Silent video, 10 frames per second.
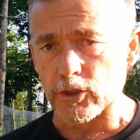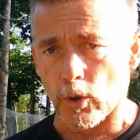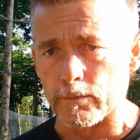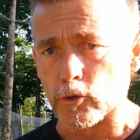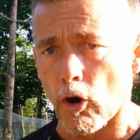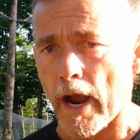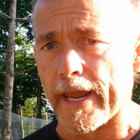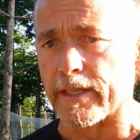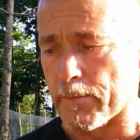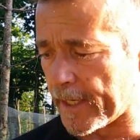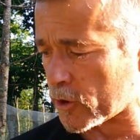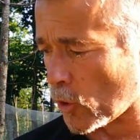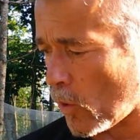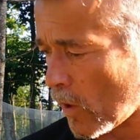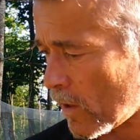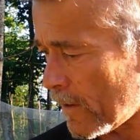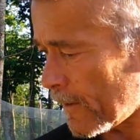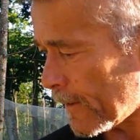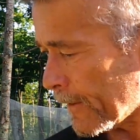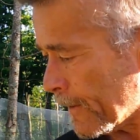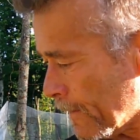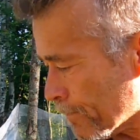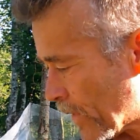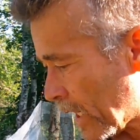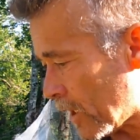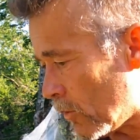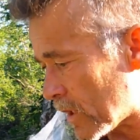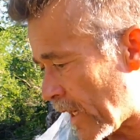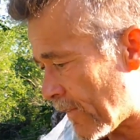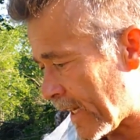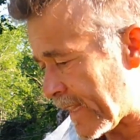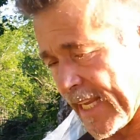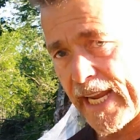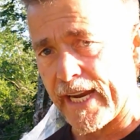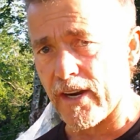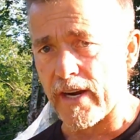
So I'm trying to make sure that I don't leave anything here.